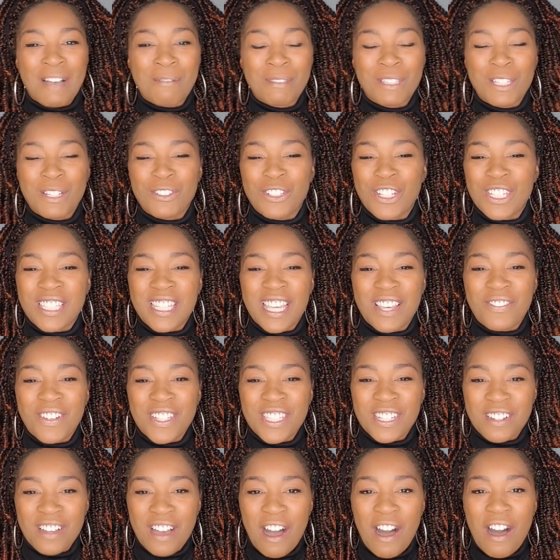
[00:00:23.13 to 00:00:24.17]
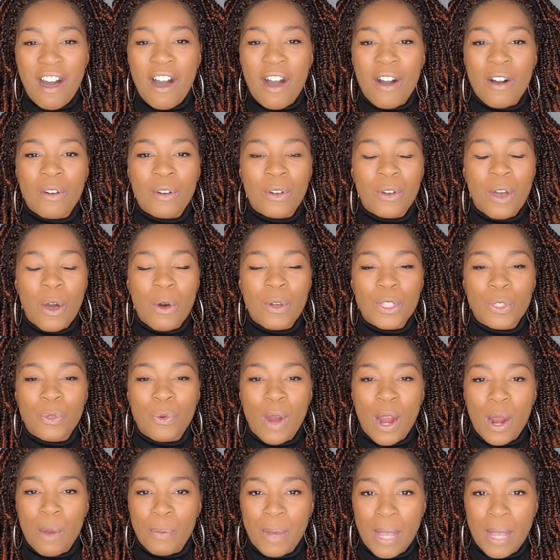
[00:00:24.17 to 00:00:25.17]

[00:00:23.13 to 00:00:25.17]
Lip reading: So just give us a call, go to our